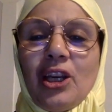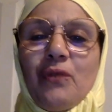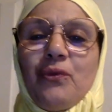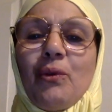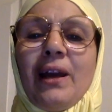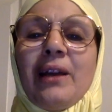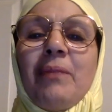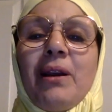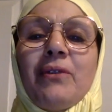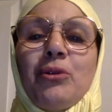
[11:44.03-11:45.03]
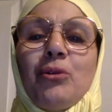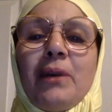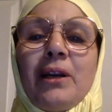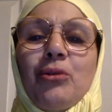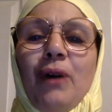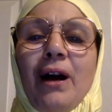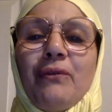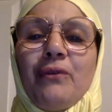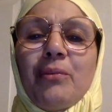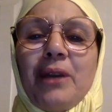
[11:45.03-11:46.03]
If you like my video, make dua
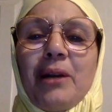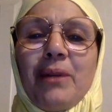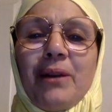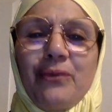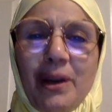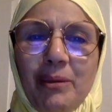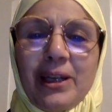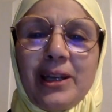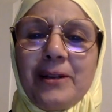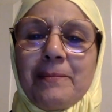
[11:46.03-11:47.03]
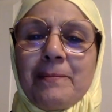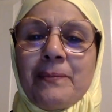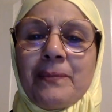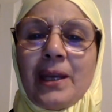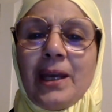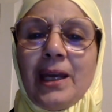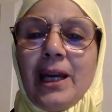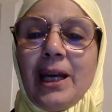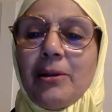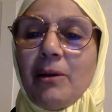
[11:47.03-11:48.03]
for me and my family.
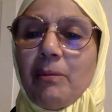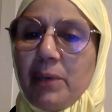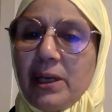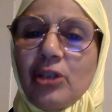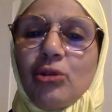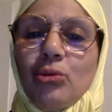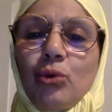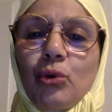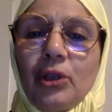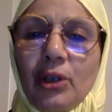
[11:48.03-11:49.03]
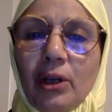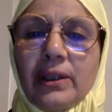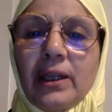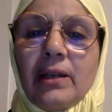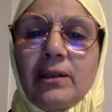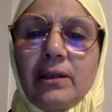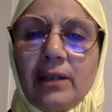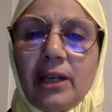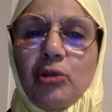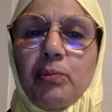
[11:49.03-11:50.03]
And please do not
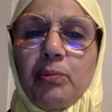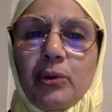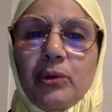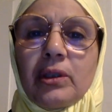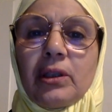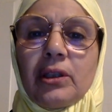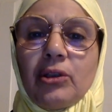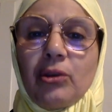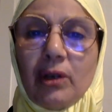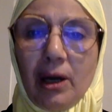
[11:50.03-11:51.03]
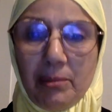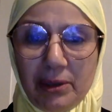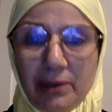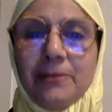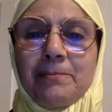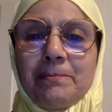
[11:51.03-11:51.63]
hesitate to put uh, your comment.